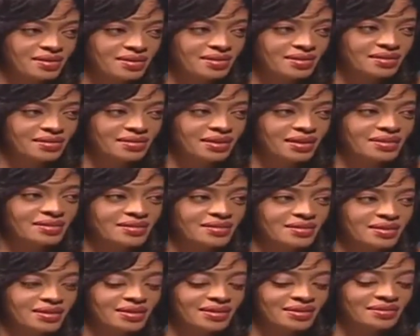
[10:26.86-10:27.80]
I
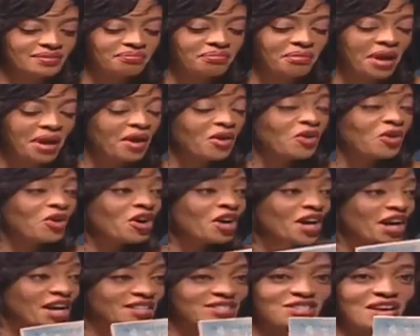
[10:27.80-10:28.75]
see. How long
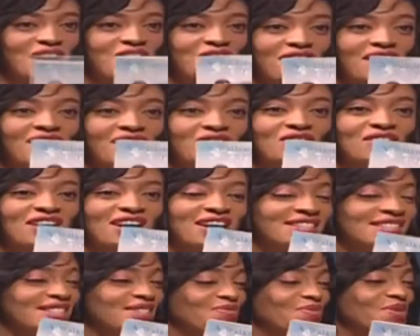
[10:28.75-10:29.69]
has
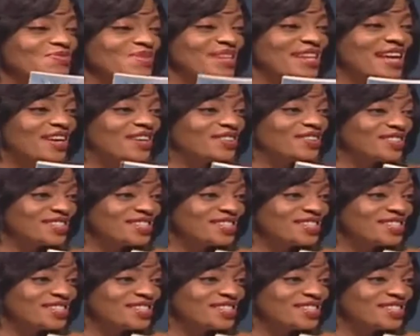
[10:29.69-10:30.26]
this book been out?